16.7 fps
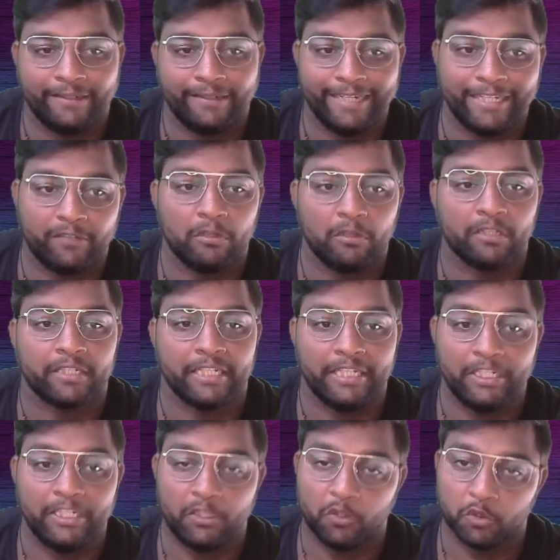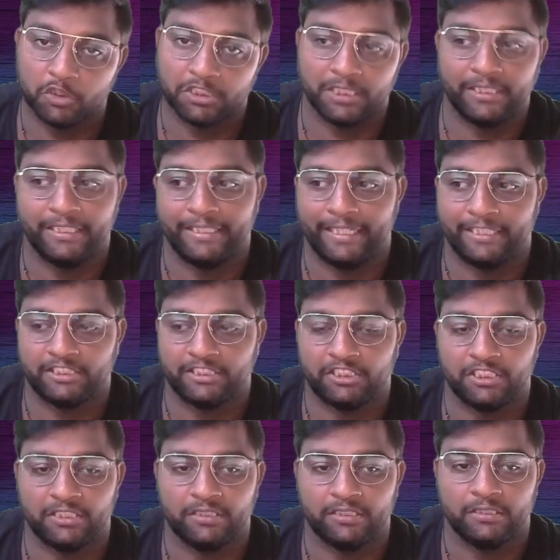network intrusion
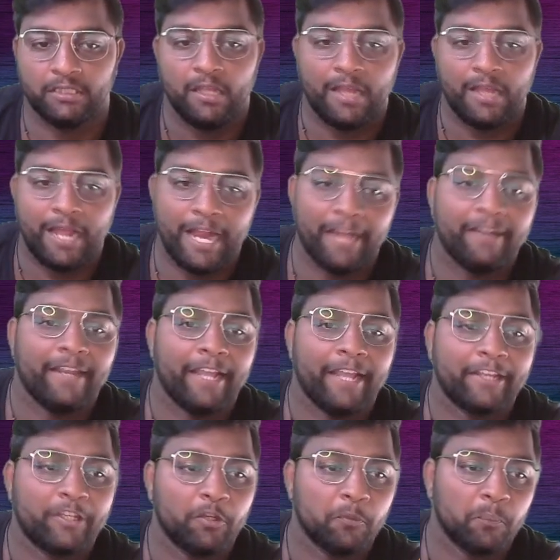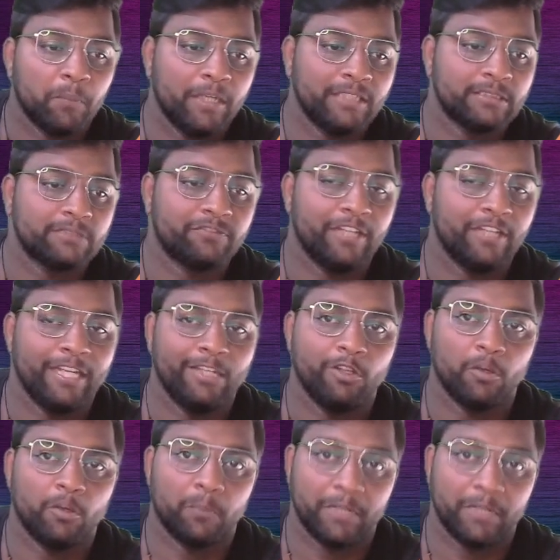detection, and equipment's failure